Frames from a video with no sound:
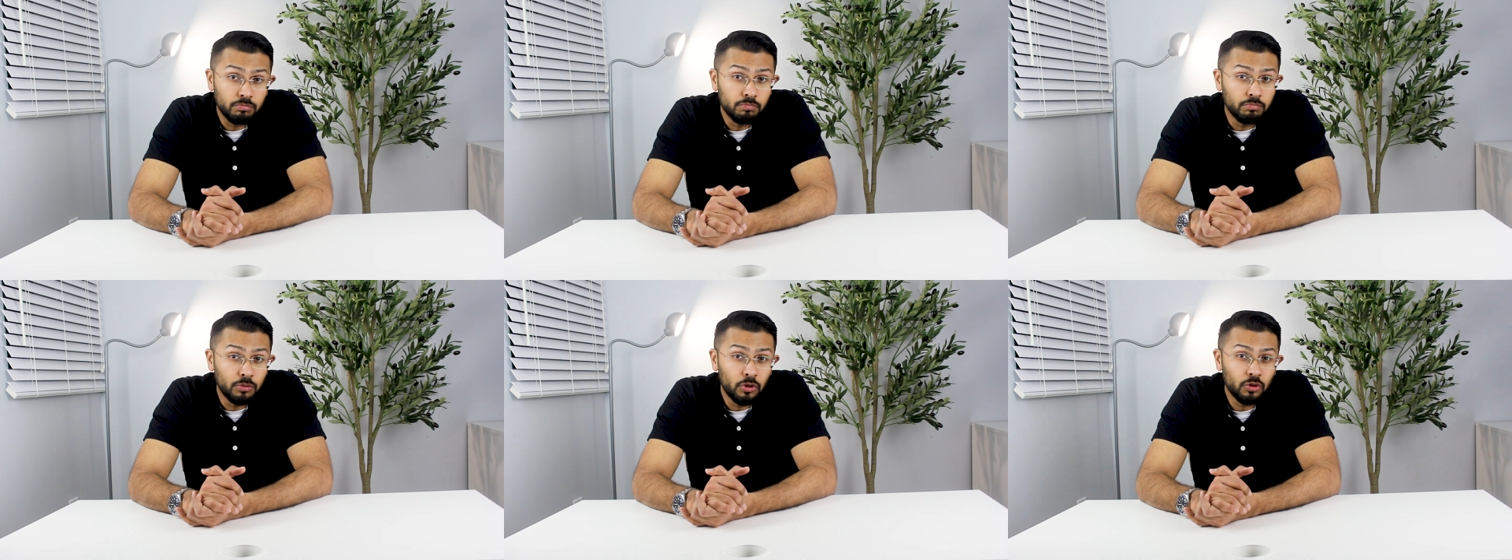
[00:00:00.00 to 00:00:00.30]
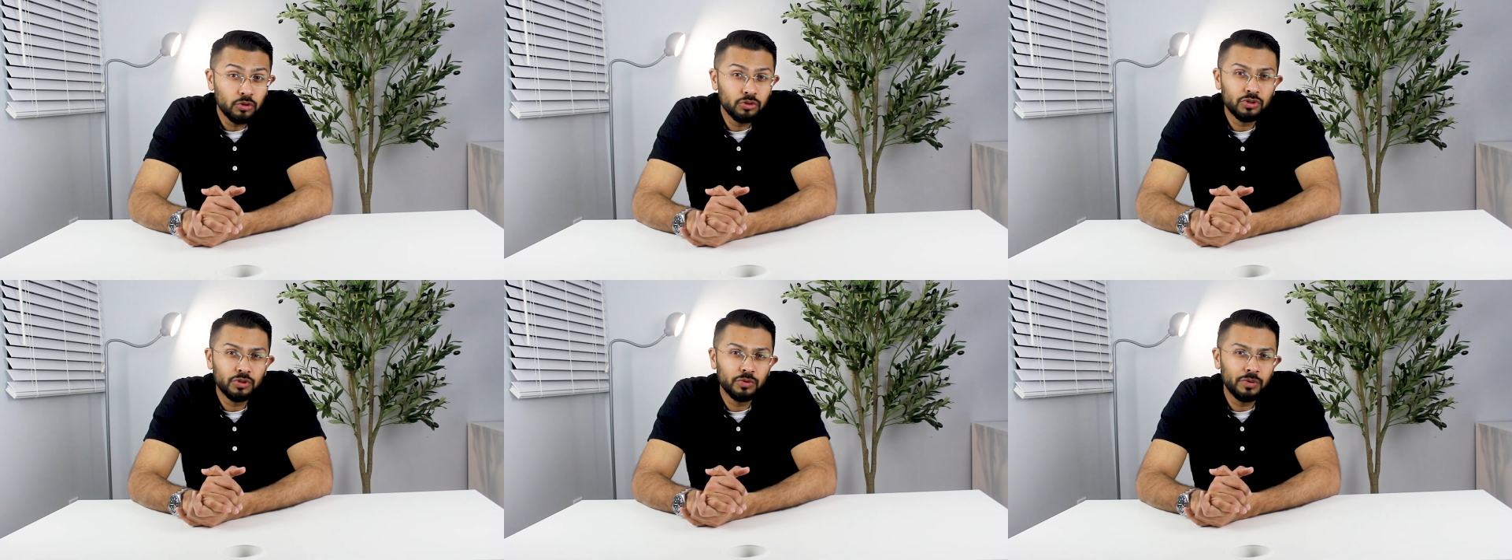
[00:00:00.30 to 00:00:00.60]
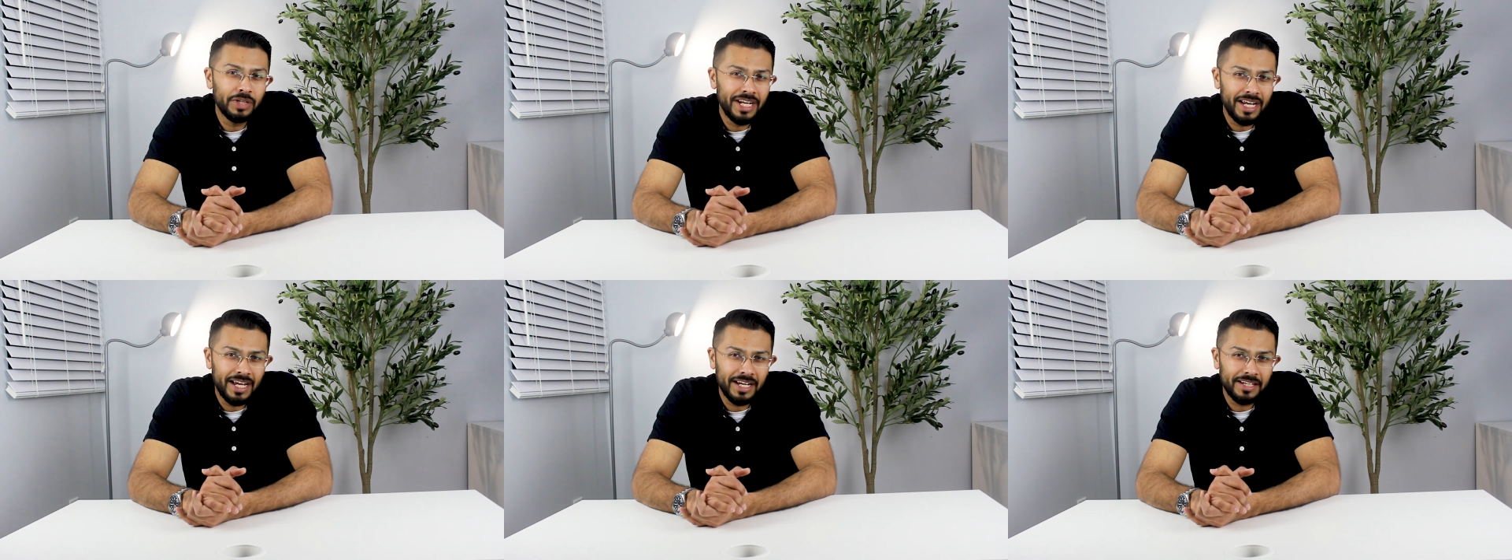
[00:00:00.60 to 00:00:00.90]
most
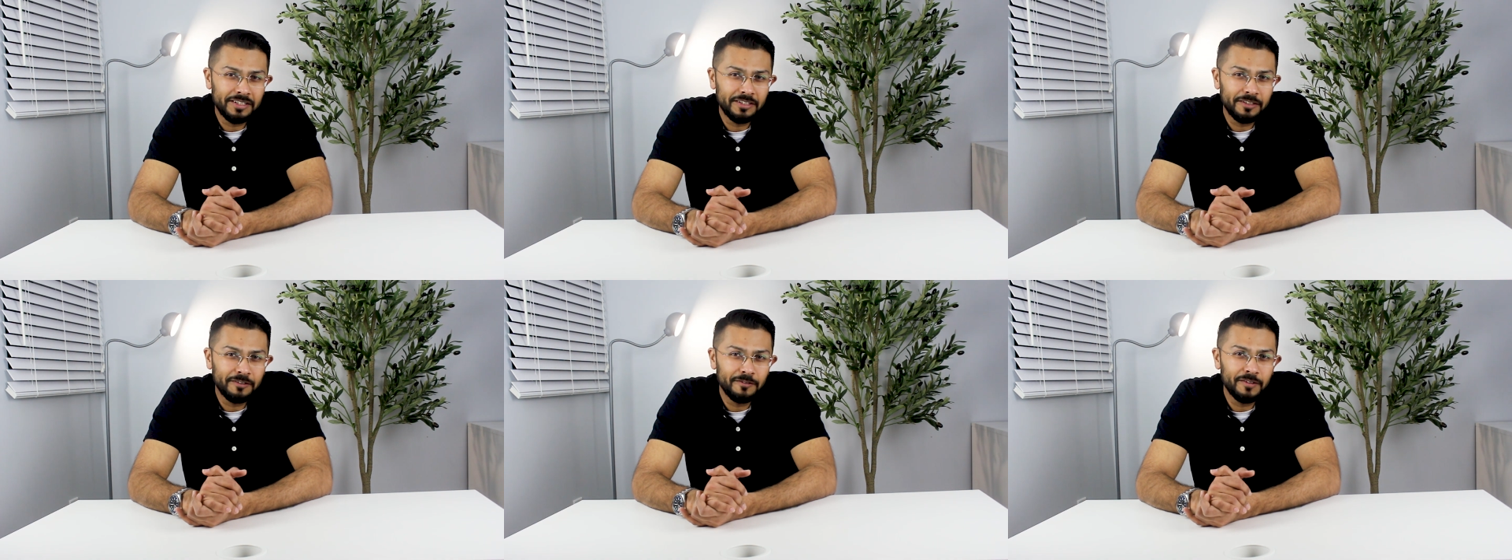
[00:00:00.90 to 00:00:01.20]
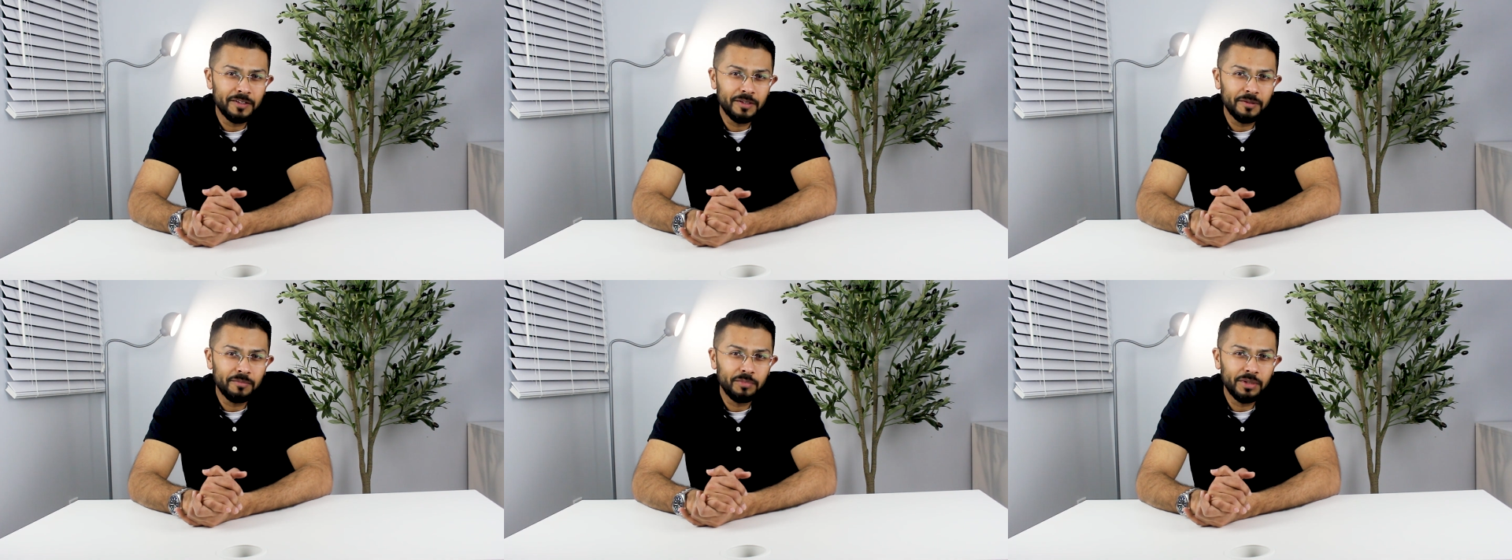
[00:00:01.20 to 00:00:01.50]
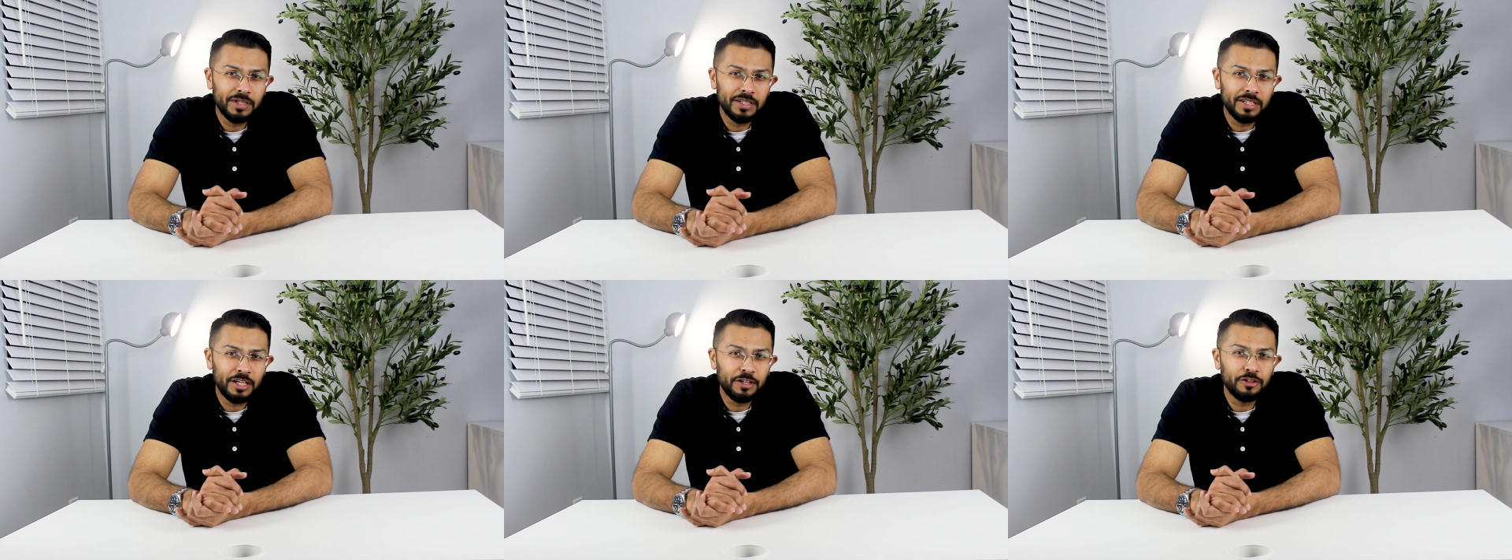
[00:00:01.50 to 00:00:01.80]
reactive and
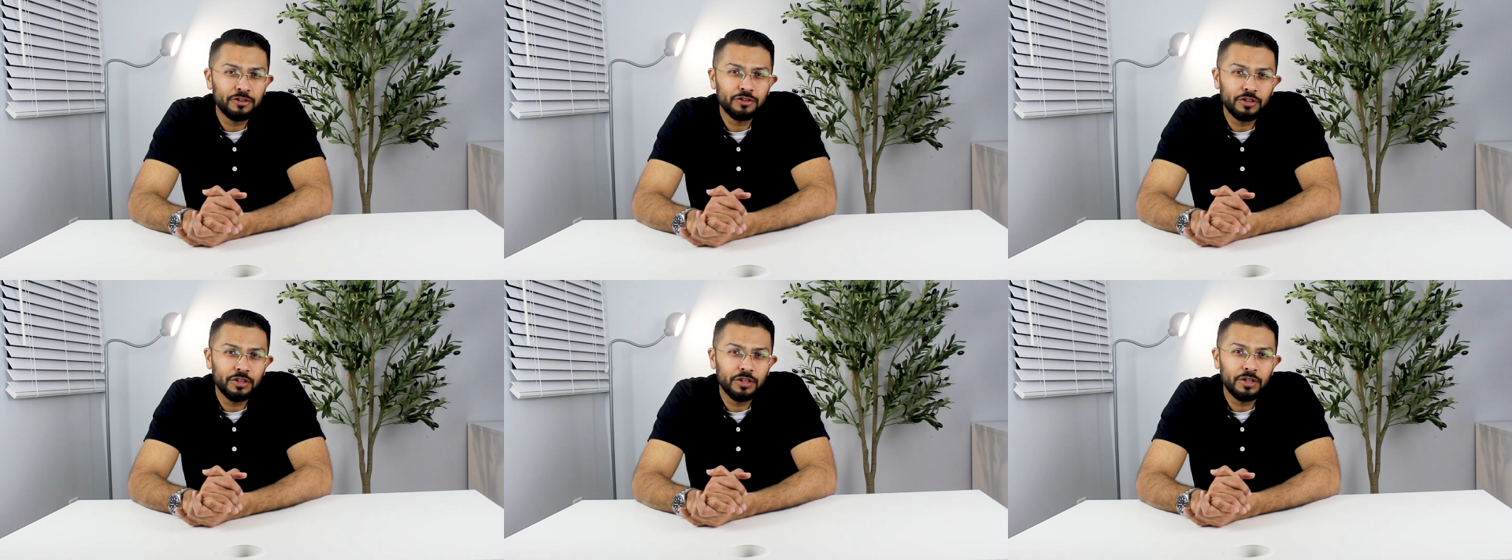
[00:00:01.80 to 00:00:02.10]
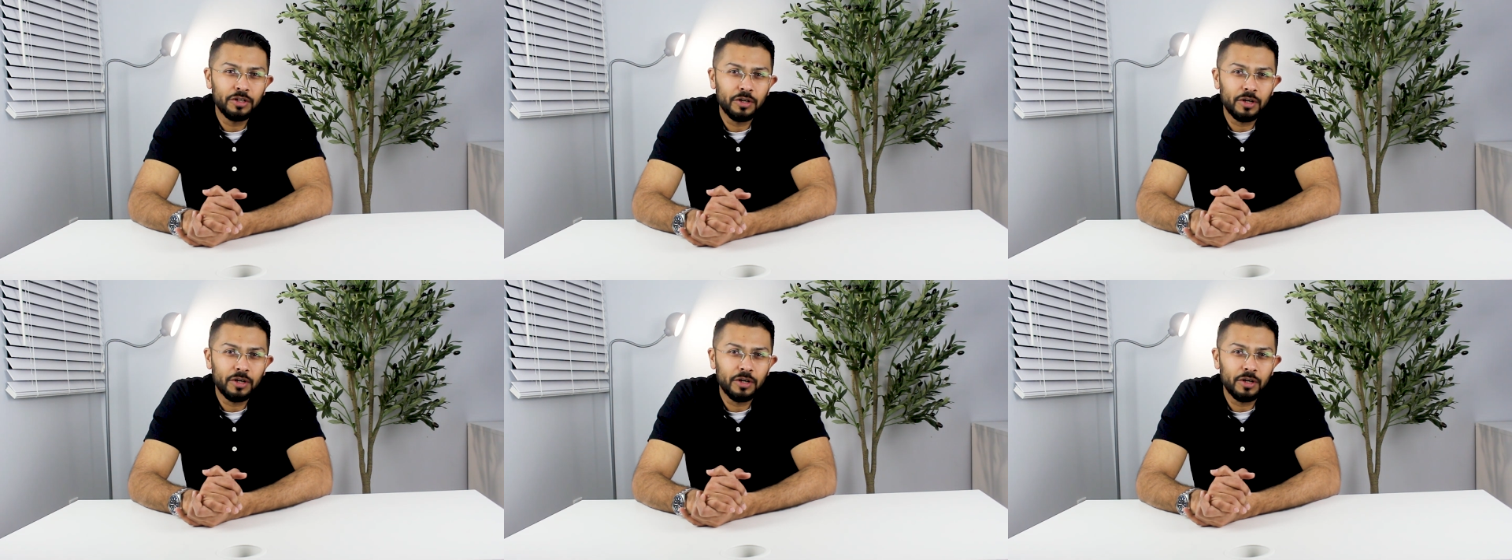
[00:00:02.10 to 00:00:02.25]
potentially